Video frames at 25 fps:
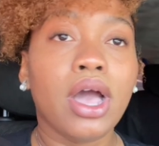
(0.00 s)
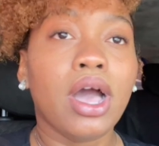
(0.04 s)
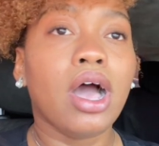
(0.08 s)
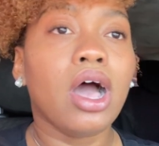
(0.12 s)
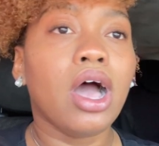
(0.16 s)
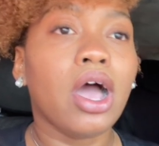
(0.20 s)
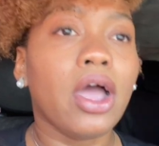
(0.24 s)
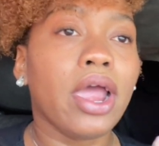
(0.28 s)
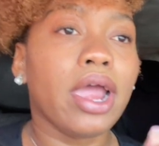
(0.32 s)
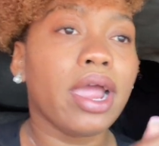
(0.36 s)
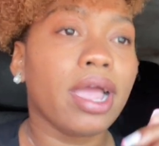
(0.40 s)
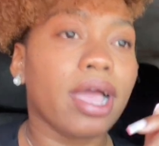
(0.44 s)

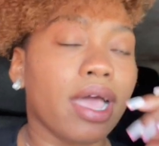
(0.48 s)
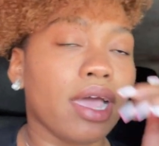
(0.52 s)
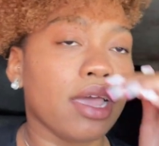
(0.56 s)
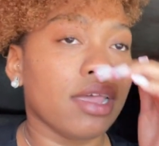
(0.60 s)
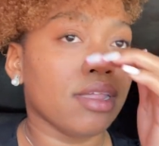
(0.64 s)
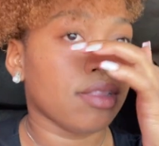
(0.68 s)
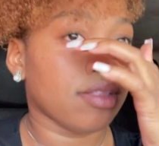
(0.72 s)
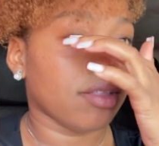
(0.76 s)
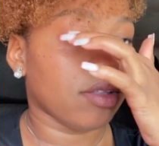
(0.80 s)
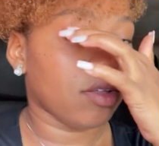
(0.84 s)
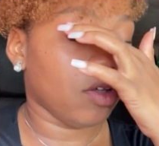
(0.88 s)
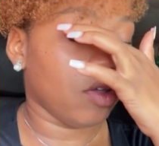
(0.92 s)
Alright,
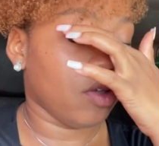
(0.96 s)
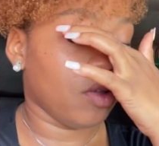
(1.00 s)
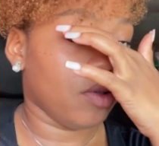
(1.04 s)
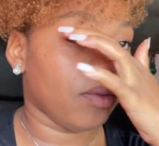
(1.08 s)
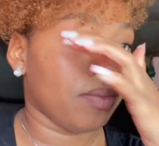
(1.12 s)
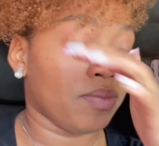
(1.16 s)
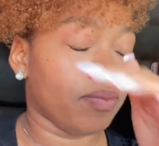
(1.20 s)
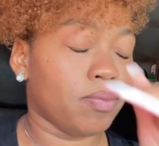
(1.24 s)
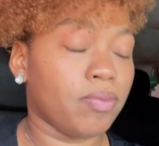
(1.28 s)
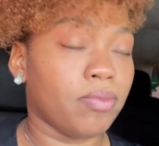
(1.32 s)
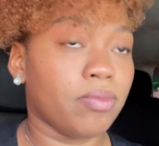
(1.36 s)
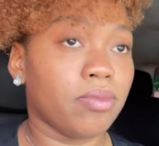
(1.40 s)
guys, so
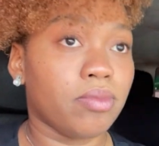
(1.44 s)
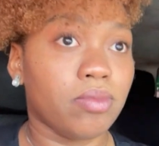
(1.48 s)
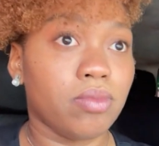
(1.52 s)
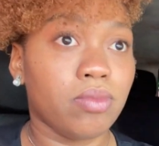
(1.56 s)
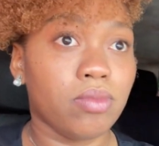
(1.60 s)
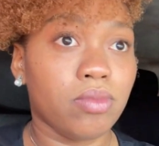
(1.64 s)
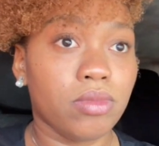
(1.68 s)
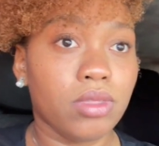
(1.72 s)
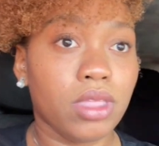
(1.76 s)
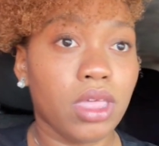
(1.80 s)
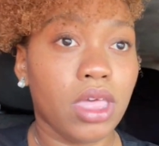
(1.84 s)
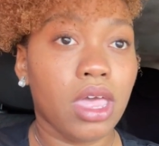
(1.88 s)

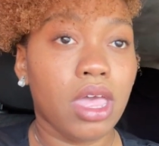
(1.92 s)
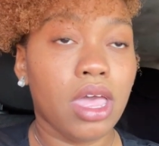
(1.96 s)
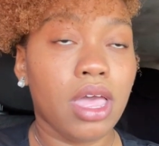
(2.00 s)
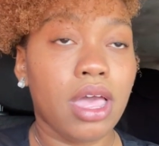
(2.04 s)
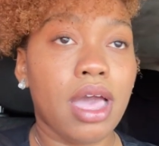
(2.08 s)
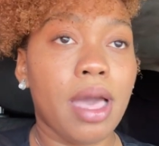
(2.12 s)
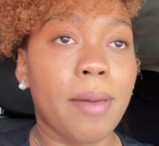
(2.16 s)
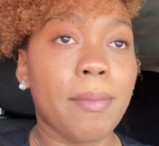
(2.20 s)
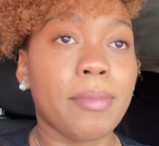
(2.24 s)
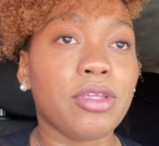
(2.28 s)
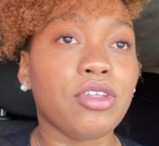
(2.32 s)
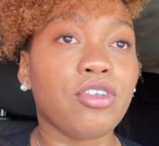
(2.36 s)

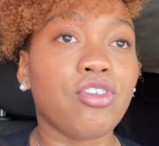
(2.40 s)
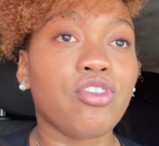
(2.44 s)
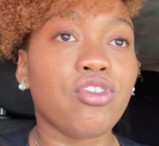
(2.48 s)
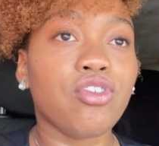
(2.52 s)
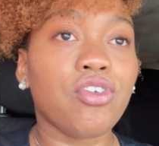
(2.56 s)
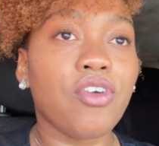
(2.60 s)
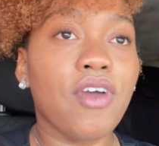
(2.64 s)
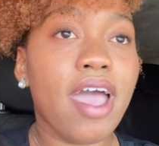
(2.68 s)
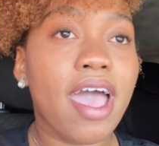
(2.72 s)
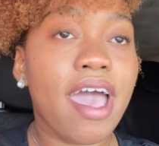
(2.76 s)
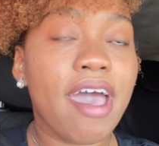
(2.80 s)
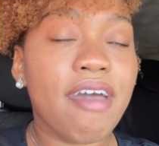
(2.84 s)
I'm in
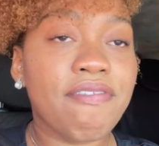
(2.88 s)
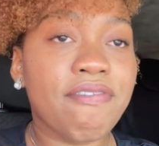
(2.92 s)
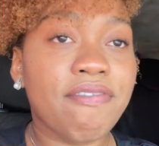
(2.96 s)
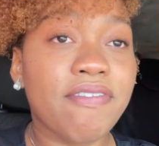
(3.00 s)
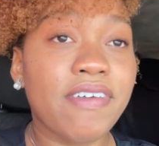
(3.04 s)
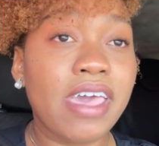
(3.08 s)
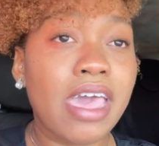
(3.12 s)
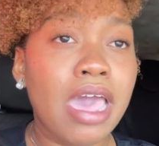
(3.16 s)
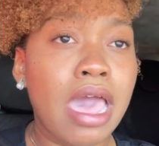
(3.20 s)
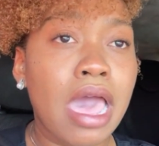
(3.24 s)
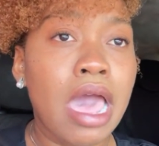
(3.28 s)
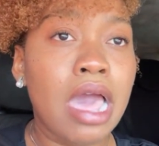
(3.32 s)

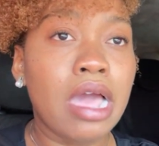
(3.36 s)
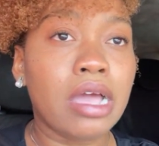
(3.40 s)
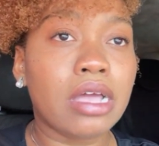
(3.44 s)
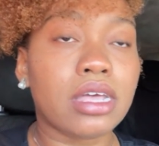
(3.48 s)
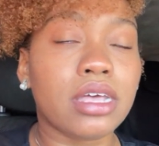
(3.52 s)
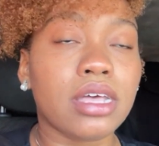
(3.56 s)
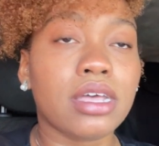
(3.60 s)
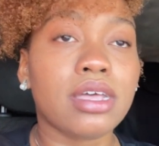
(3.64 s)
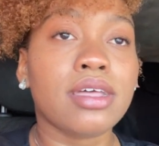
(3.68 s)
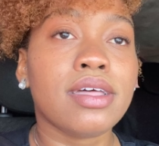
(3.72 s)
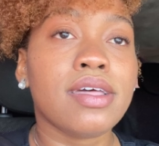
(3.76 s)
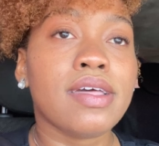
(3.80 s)

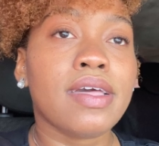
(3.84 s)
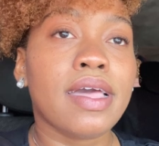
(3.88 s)
traffic.